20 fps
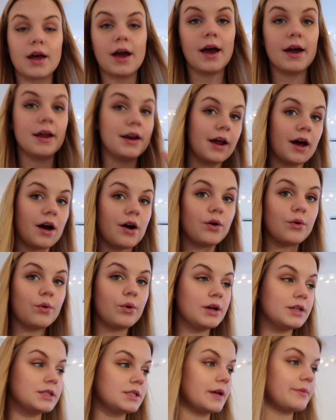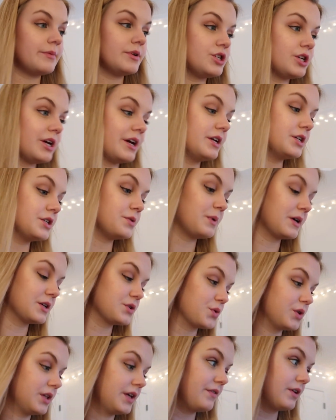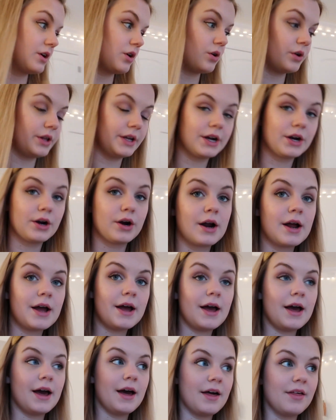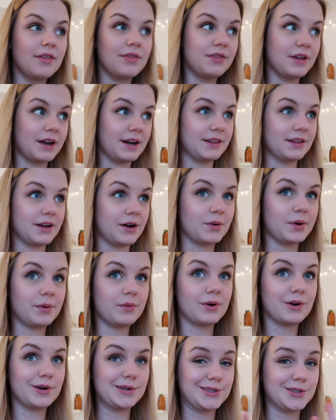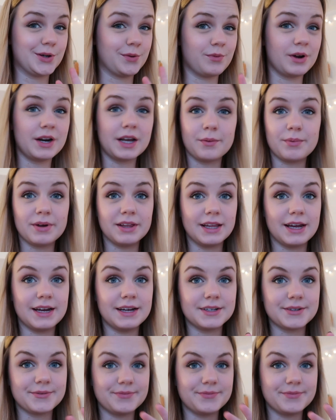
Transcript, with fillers: And now it's time to change because we're leaving earlier than I thought we were, so I'm running a bit late.